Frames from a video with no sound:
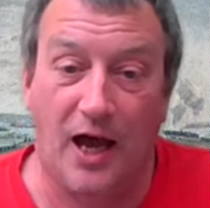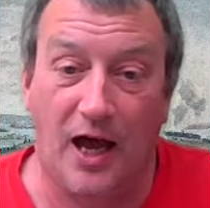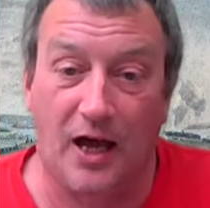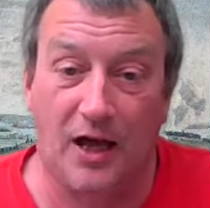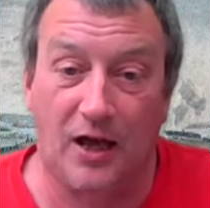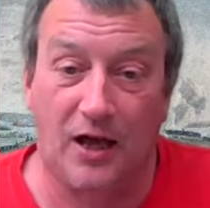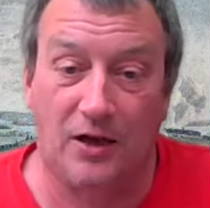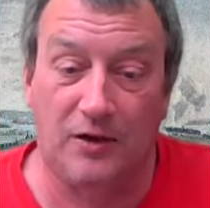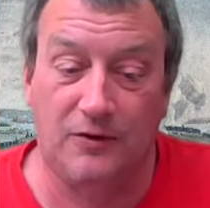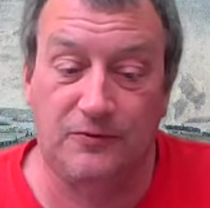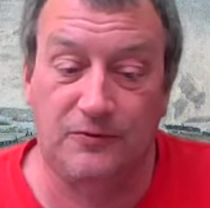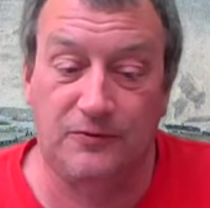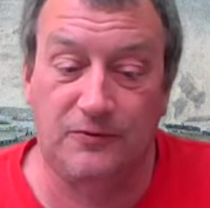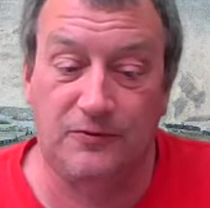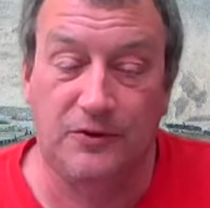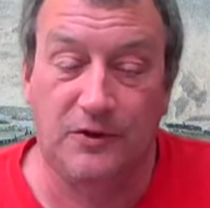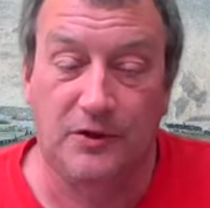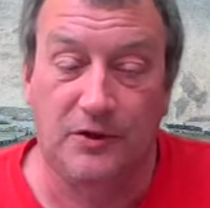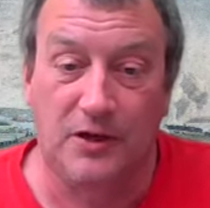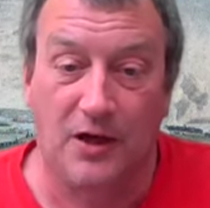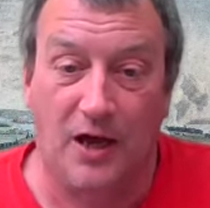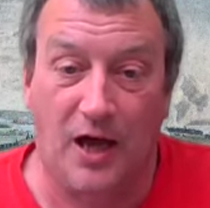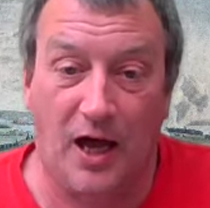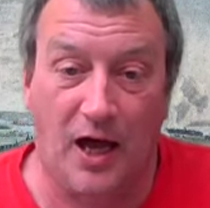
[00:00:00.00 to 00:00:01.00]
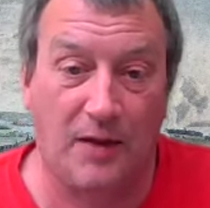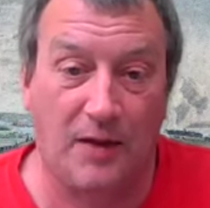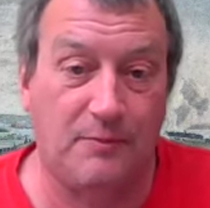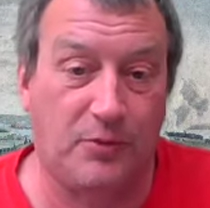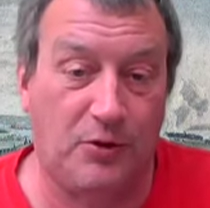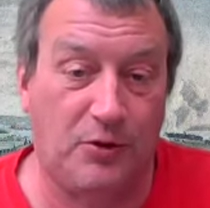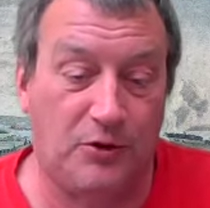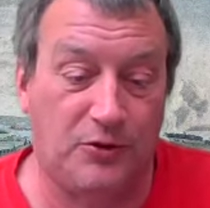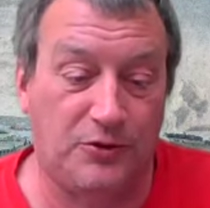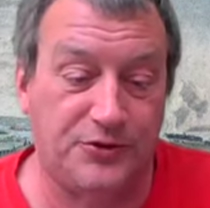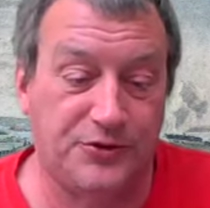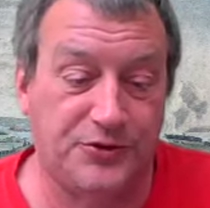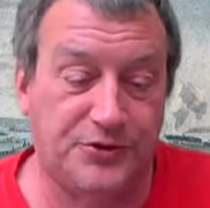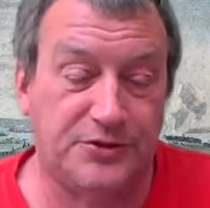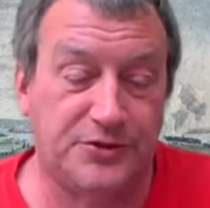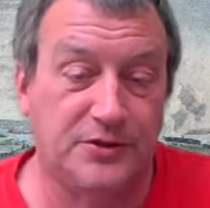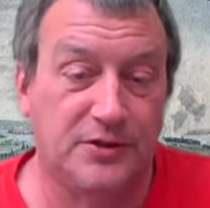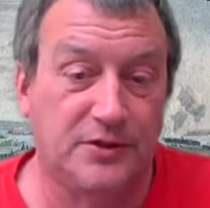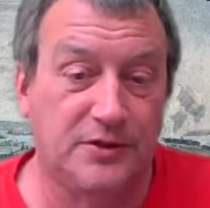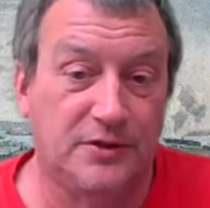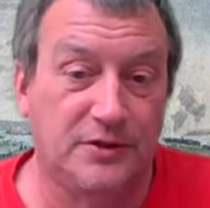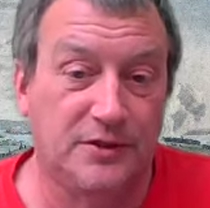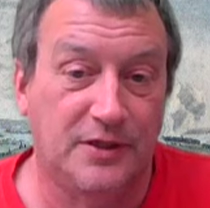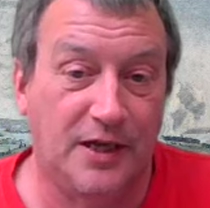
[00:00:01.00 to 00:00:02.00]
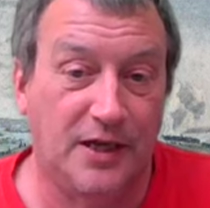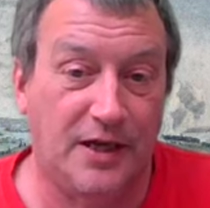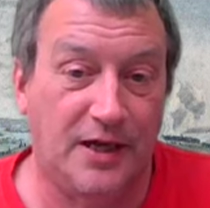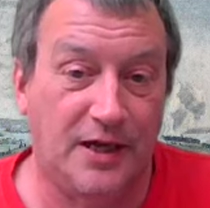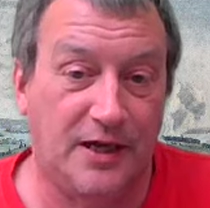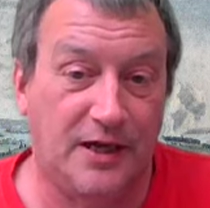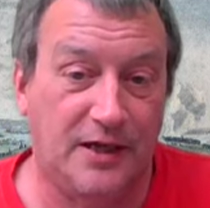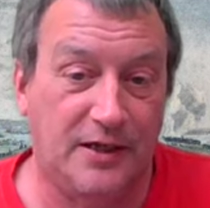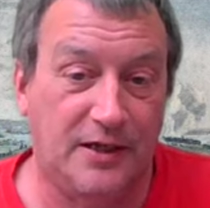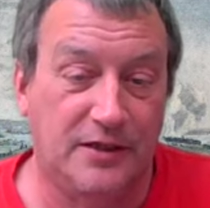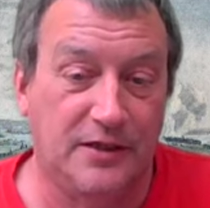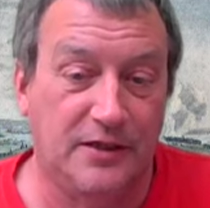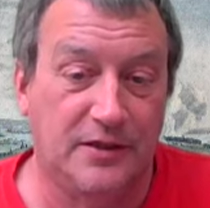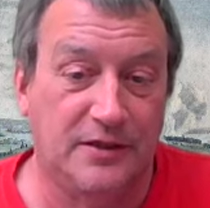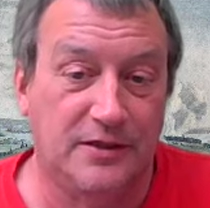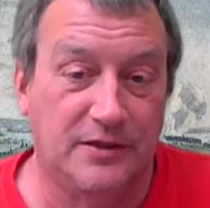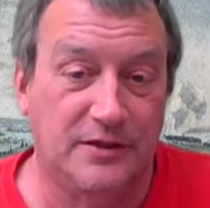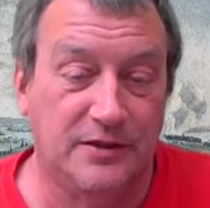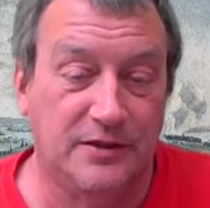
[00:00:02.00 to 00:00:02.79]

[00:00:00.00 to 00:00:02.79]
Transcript: of Humboldt's uh,